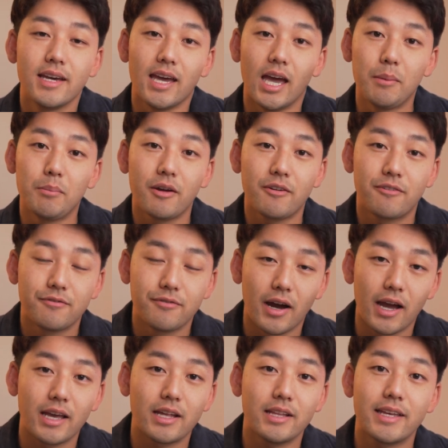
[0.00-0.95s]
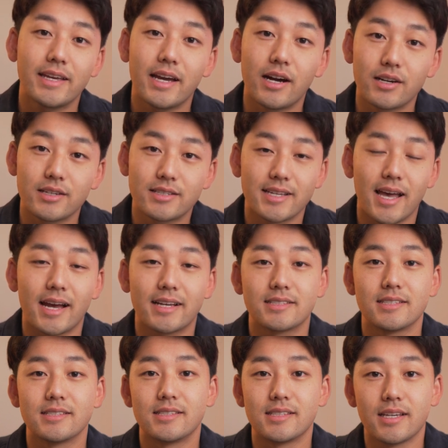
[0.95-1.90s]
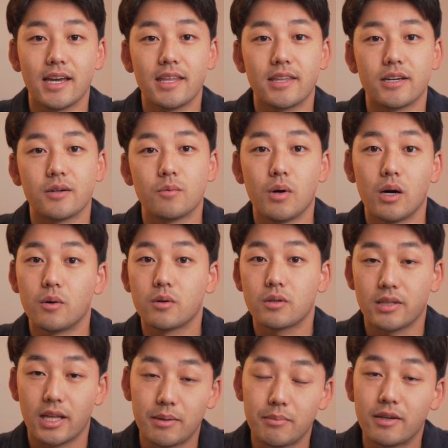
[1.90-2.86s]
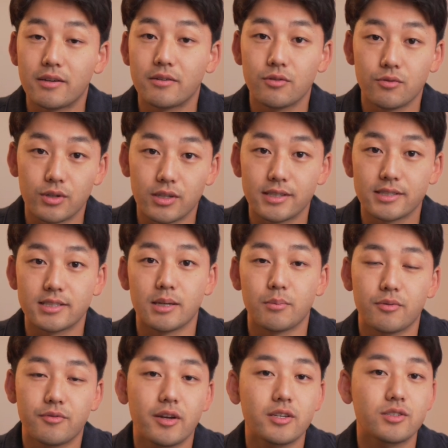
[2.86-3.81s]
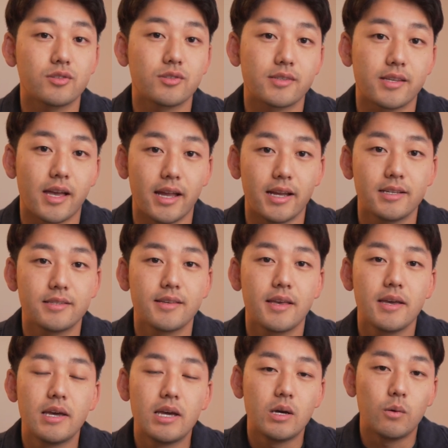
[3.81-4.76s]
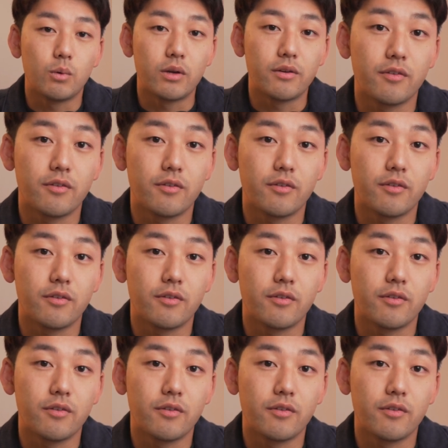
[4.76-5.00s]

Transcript: And by filing our taxes together while claiming real estate professional status, we've